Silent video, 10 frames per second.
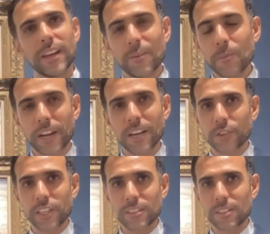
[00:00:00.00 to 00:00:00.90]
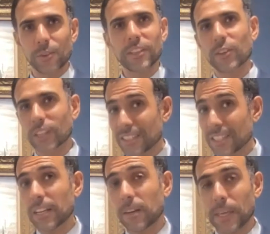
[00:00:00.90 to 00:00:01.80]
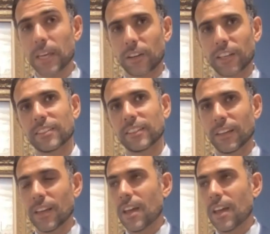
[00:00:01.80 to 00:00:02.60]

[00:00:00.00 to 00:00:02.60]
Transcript: 100 years old, and you can still be collecting.